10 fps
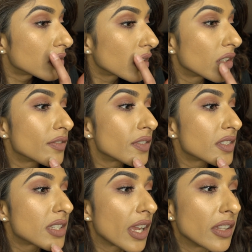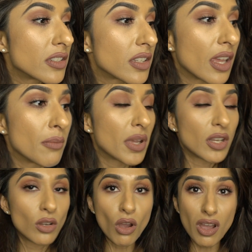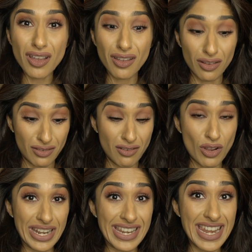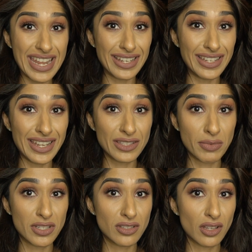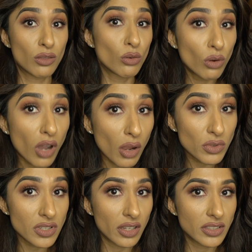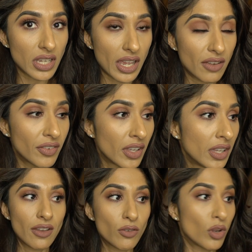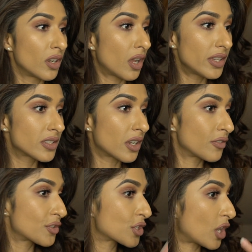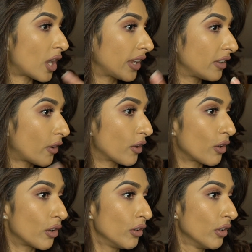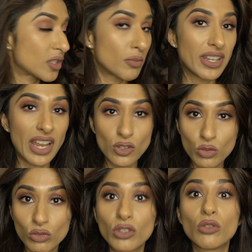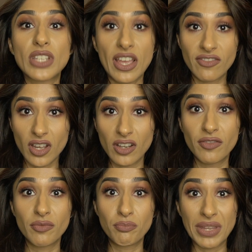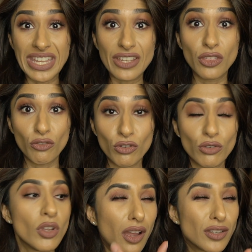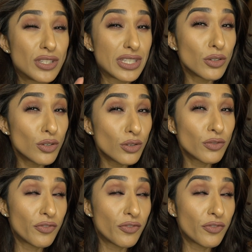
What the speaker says: kind of set into them, but not nearly as much as I thought I was going to have. I've got a nice kind of shine going on, so my natural oils have kind of peeked through. I do